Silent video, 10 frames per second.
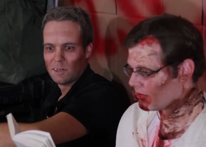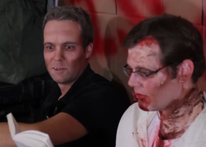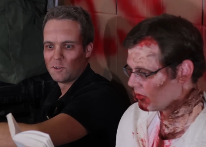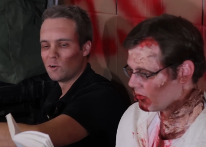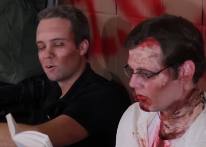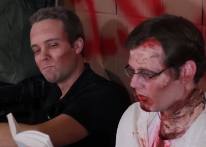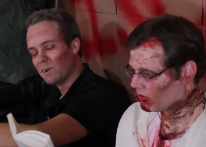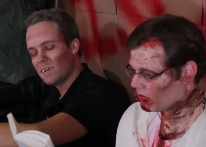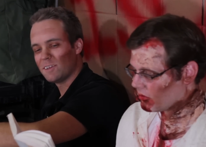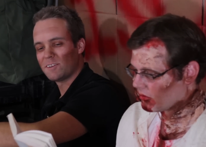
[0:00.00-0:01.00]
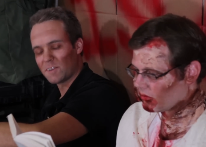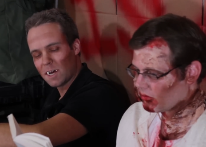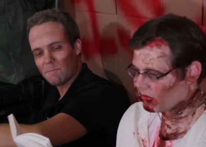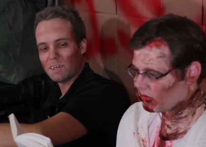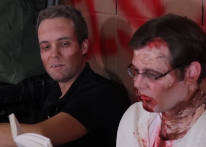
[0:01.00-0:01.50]
Speaker 1: So you're a brainless
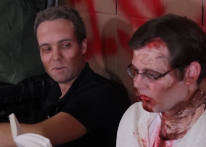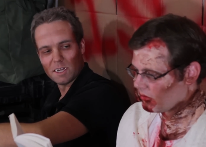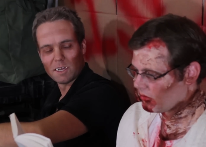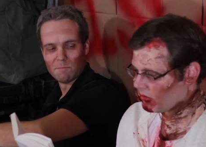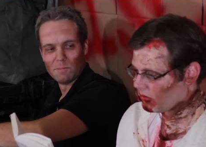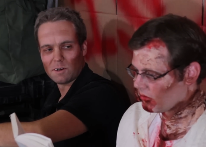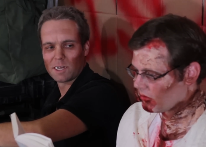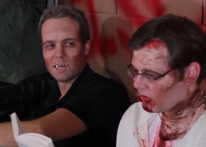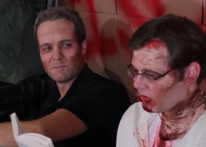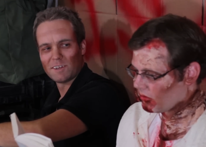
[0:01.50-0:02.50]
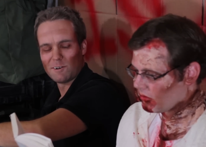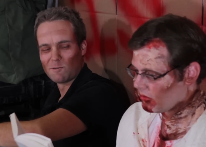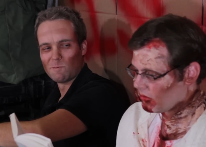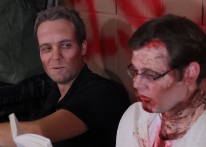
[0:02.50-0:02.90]
zombie reading a book. How is that normal?